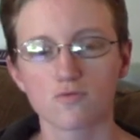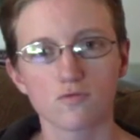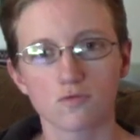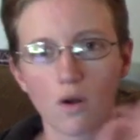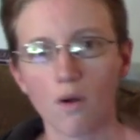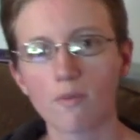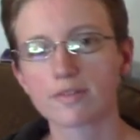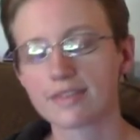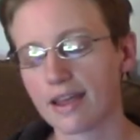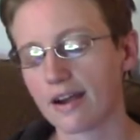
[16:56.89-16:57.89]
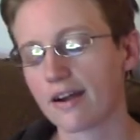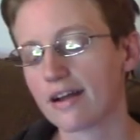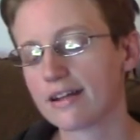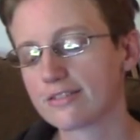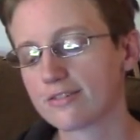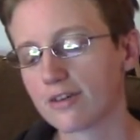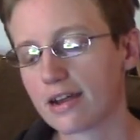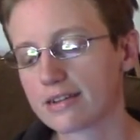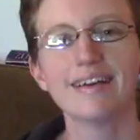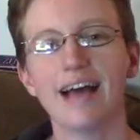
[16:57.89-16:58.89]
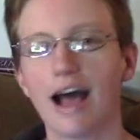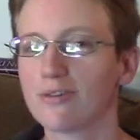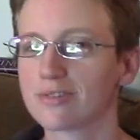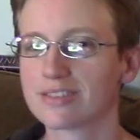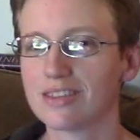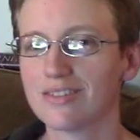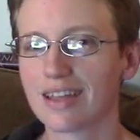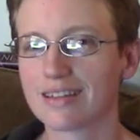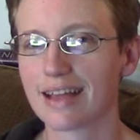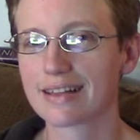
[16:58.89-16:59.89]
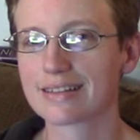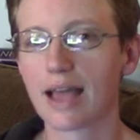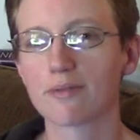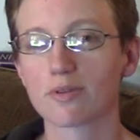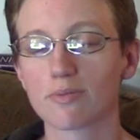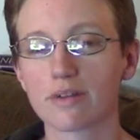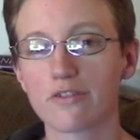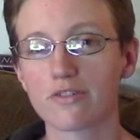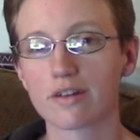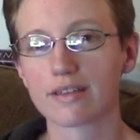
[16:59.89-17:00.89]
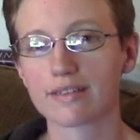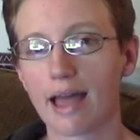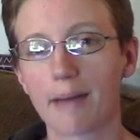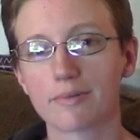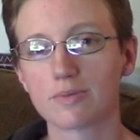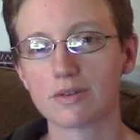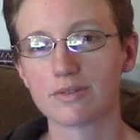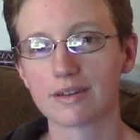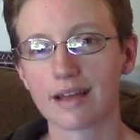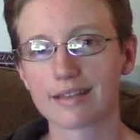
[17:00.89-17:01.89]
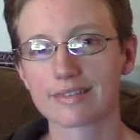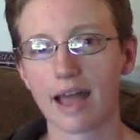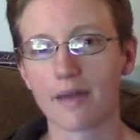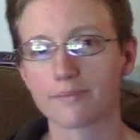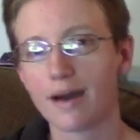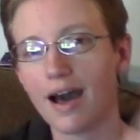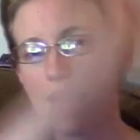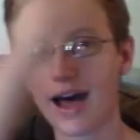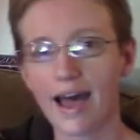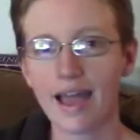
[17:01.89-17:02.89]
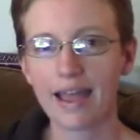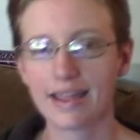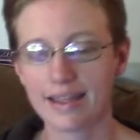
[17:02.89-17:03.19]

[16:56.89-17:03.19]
we're almost there, and it's great. I will see you again next time with whatever it is I happen to be doing next time. Bye!